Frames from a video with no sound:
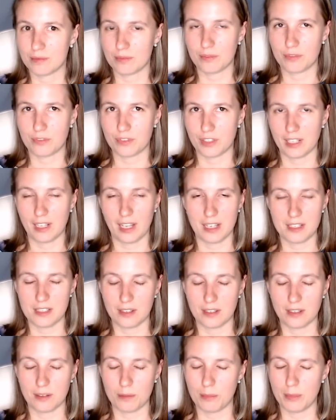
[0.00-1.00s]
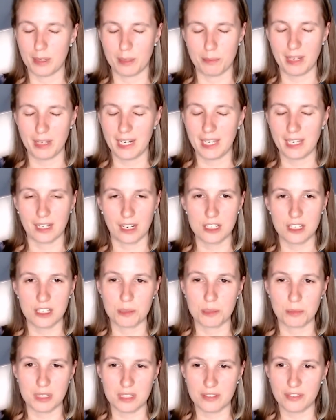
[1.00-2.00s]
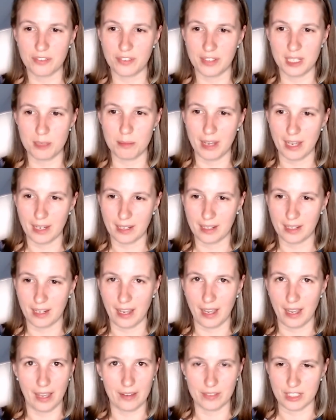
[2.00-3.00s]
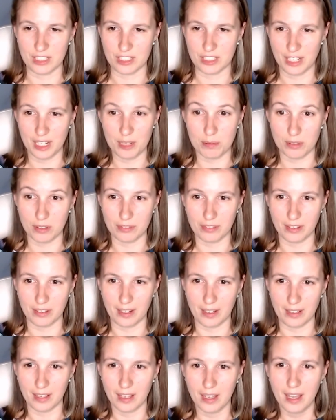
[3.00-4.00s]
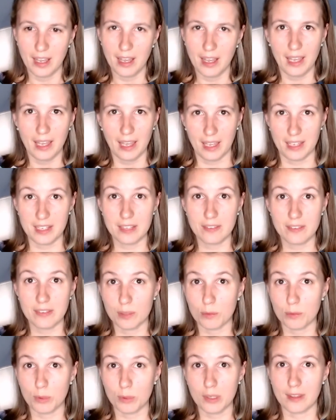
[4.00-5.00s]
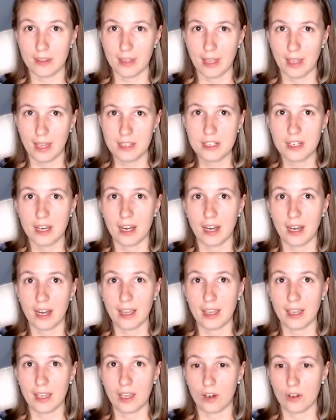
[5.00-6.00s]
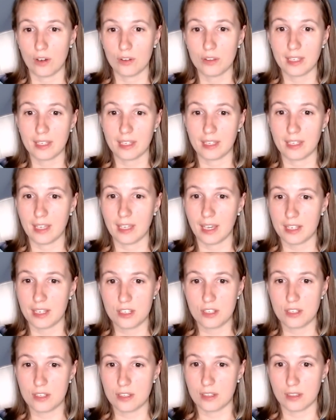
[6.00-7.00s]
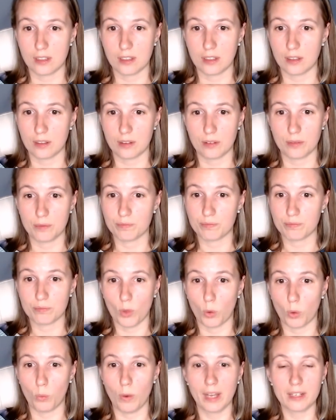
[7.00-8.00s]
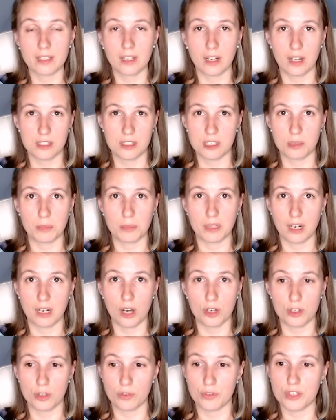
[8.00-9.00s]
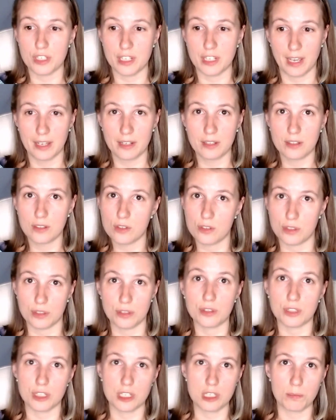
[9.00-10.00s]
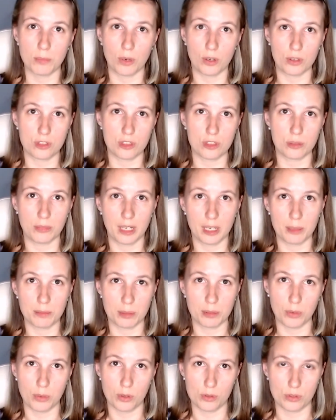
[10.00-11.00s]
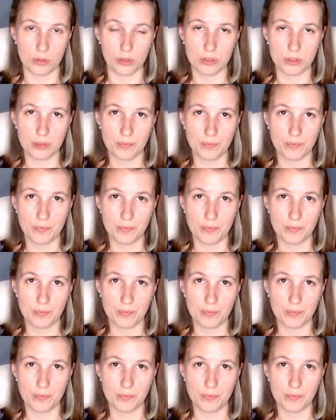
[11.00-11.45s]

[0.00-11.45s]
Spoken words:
many customers' feedback. I have a great profile. And even with that, I only get one customer out of 10 to respond to my proposals.